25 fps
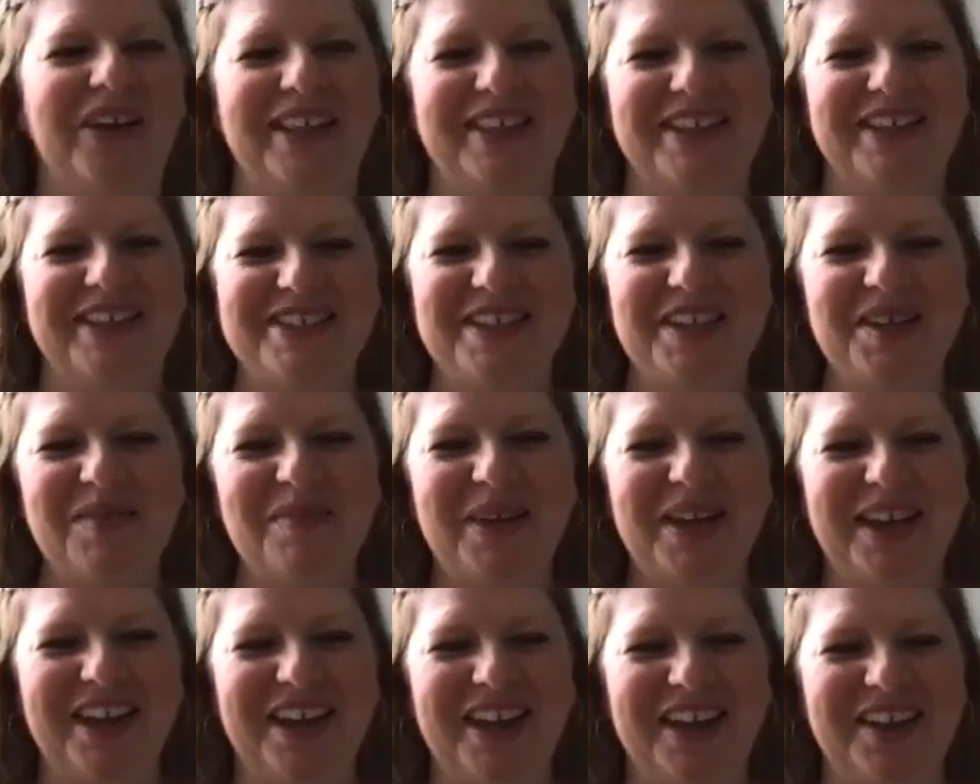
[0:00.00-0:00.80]
this can
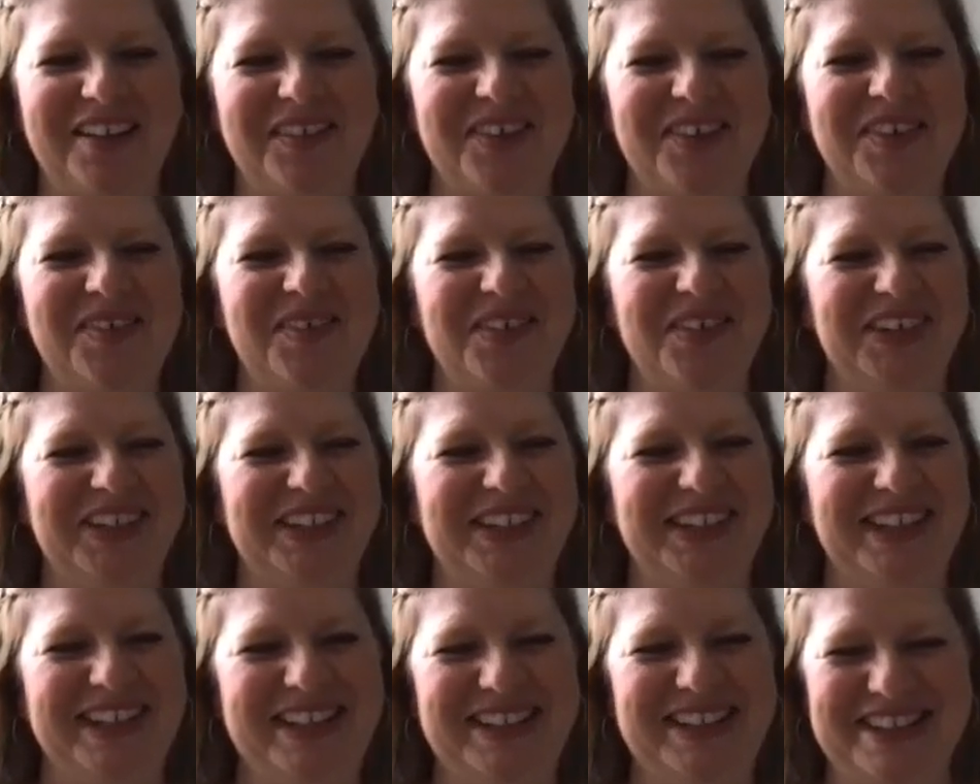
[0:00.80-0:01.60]
be, I don't know if you're going
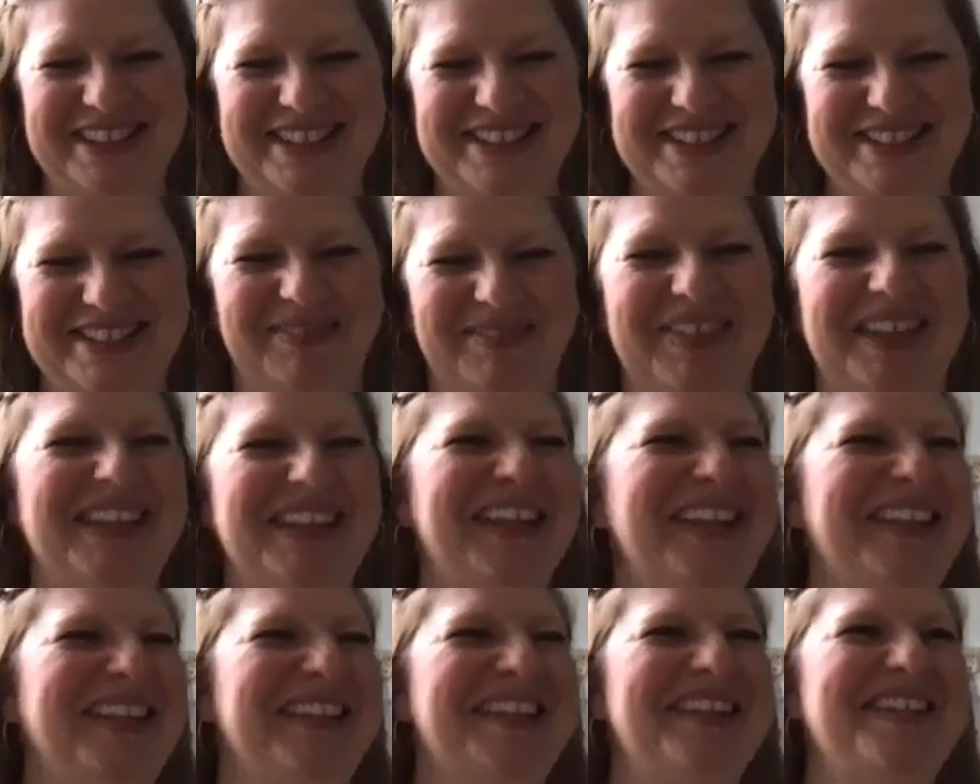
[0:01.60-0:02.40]
to like this,
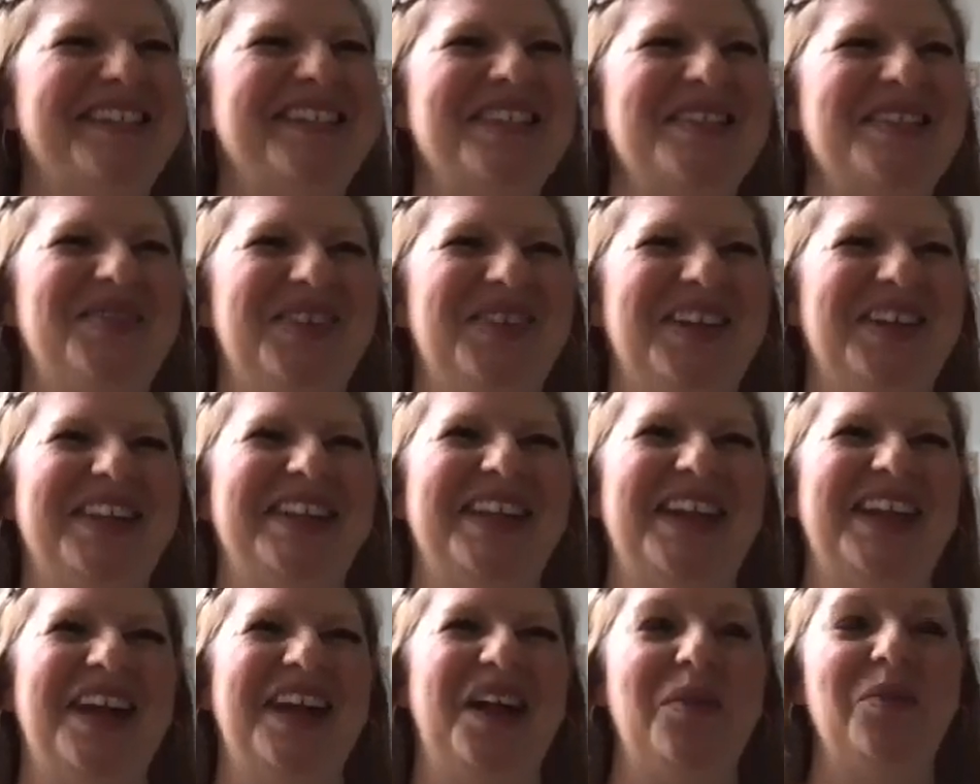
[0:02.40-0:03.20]
but this is one
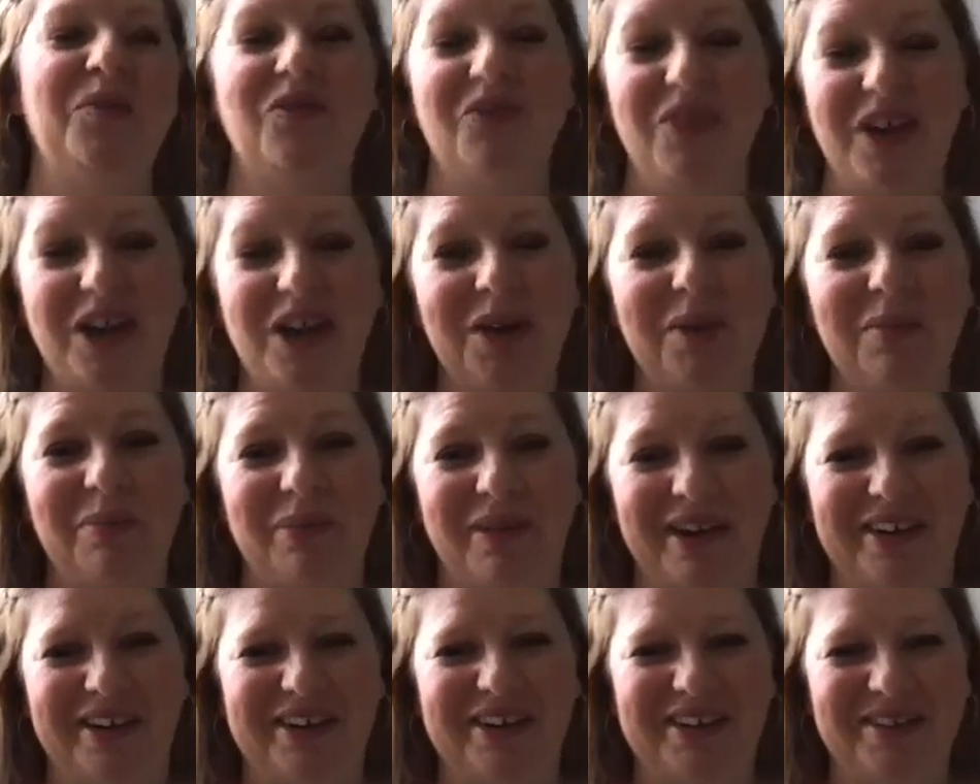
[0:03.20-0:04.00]
that I'm very
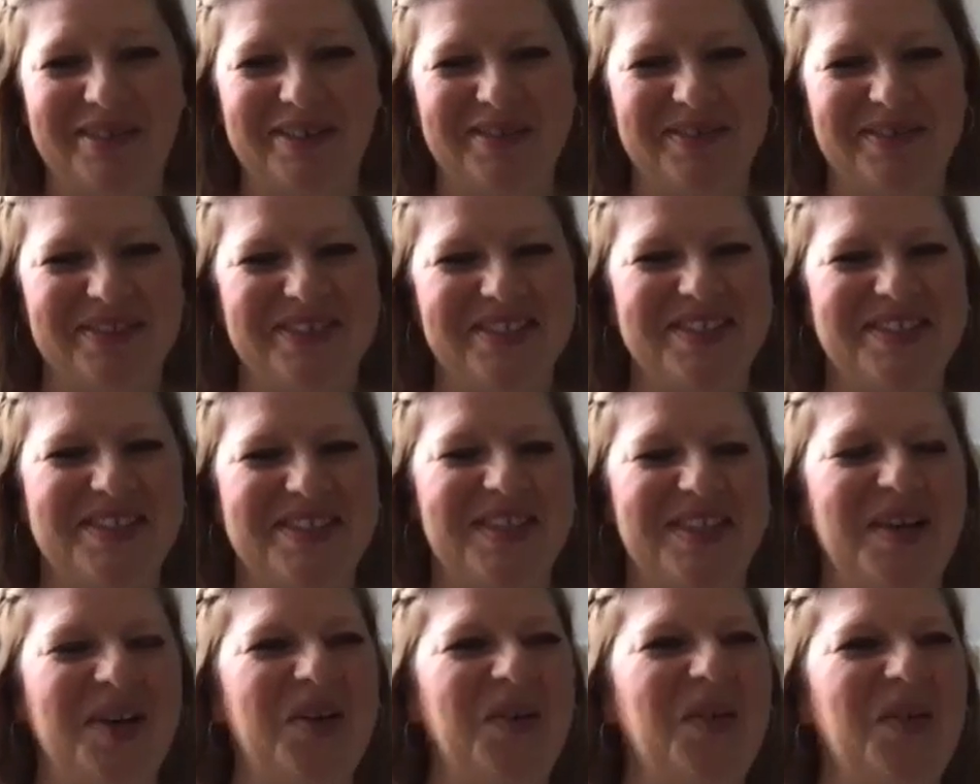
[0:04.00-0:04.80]
proud of.
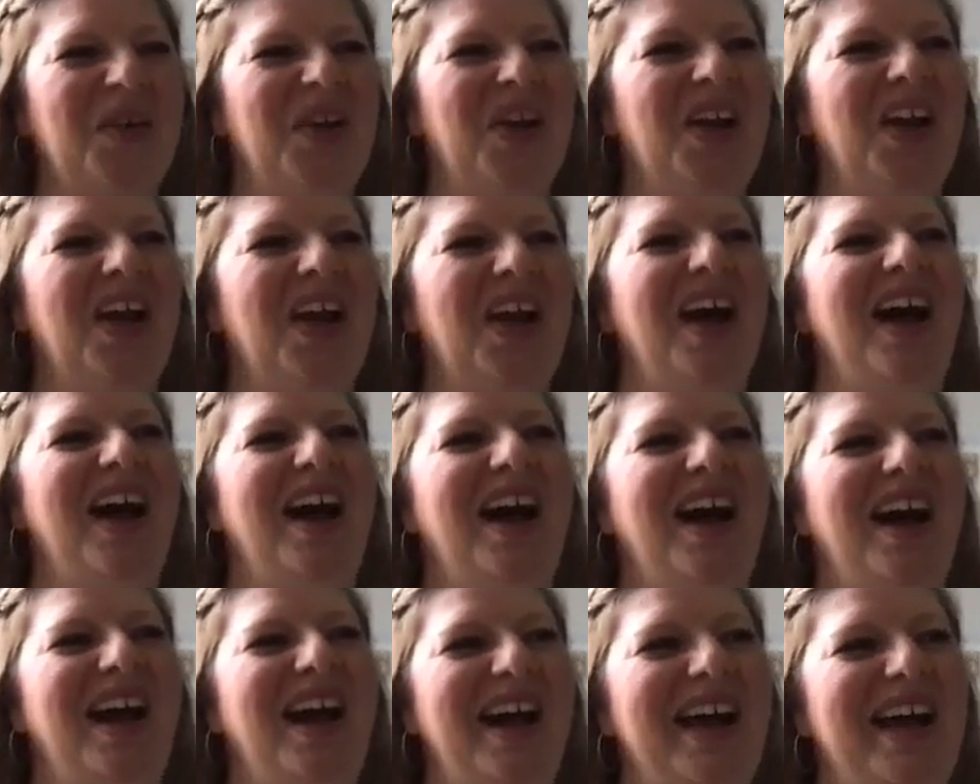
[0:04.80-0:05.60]
So
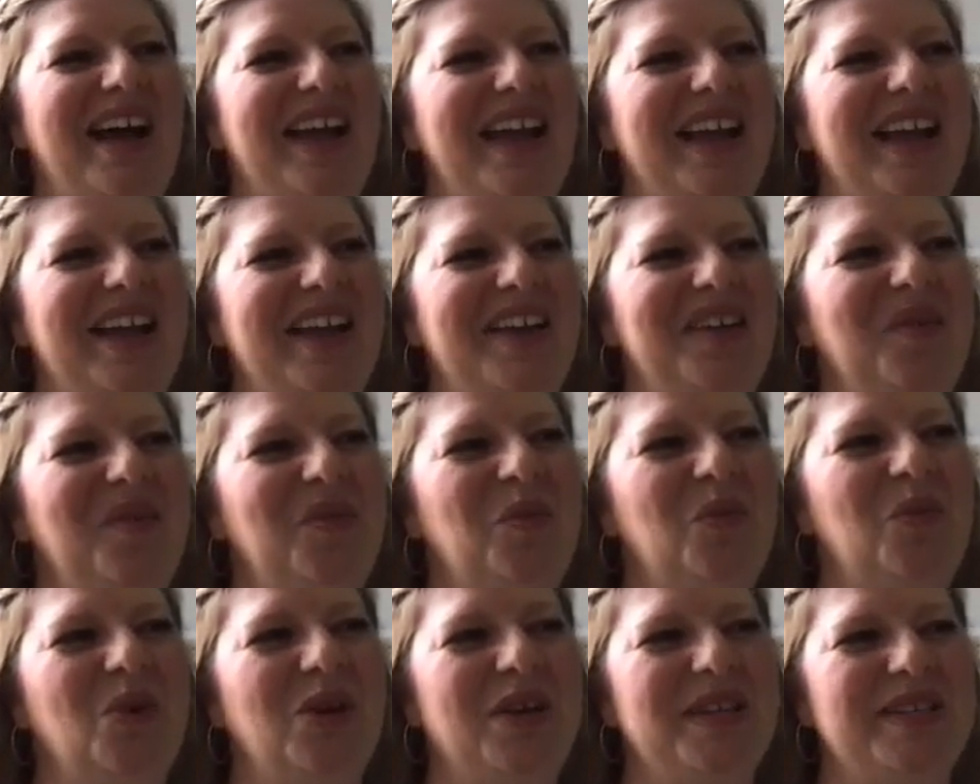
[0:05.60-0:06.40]
I
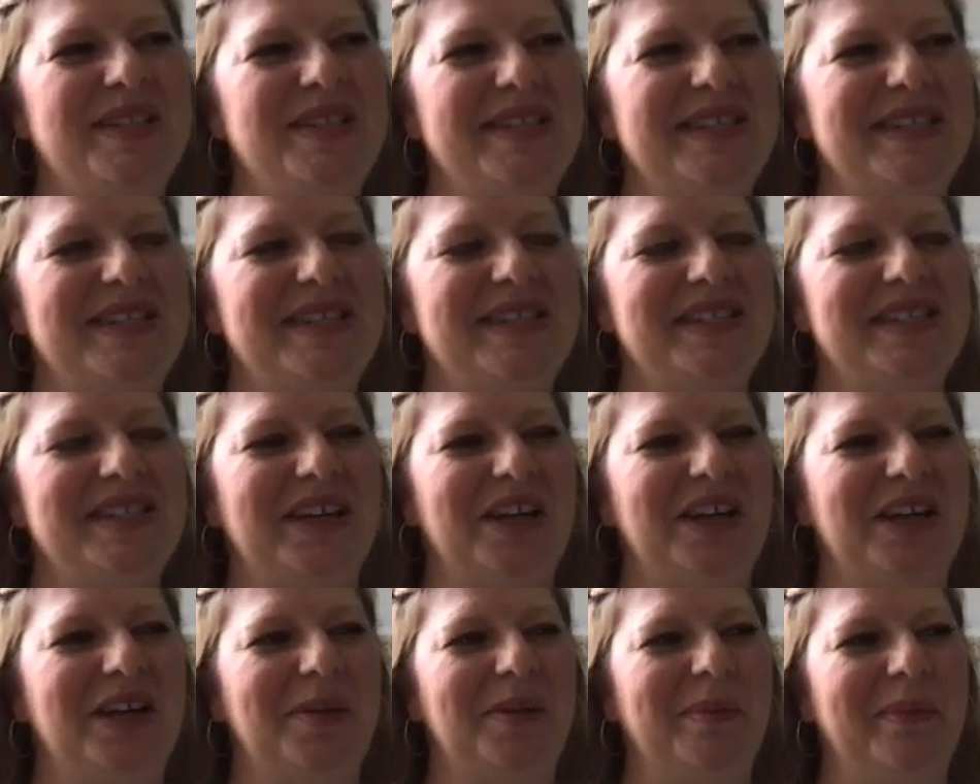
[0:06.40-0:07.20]

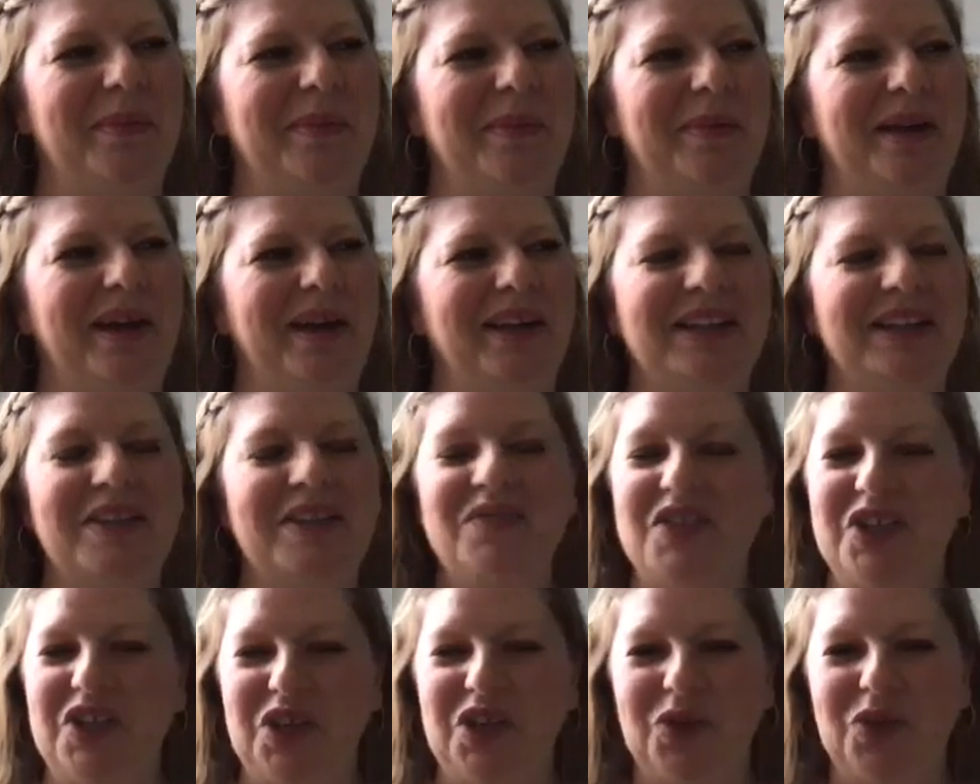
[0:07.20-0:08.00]

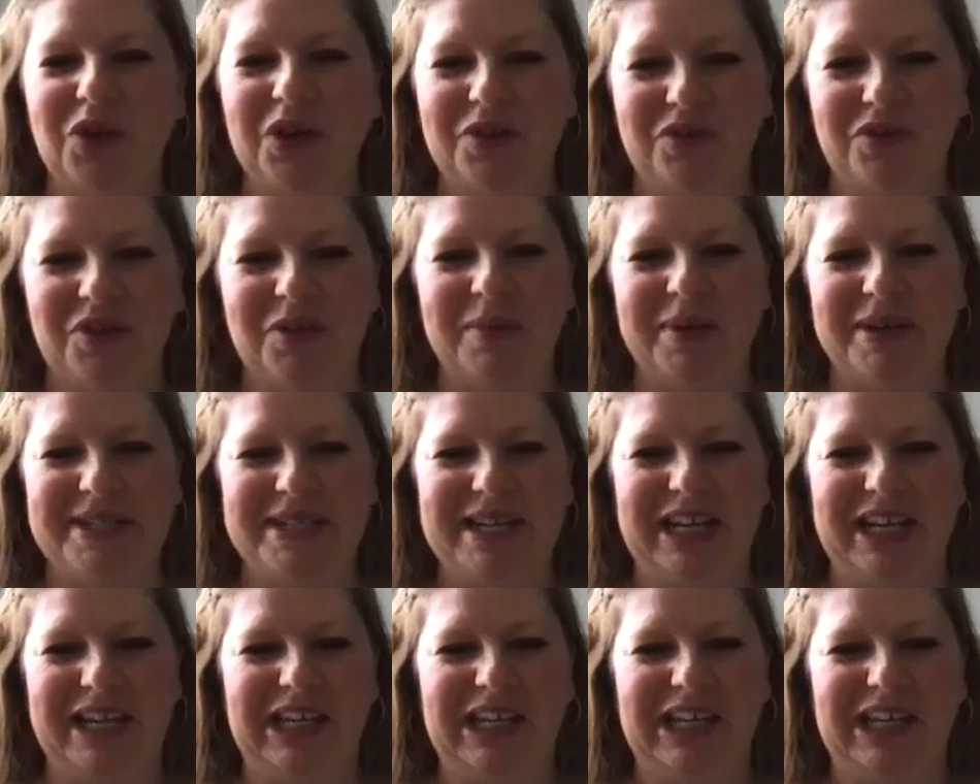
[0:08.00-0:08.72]
lived in New York for about 10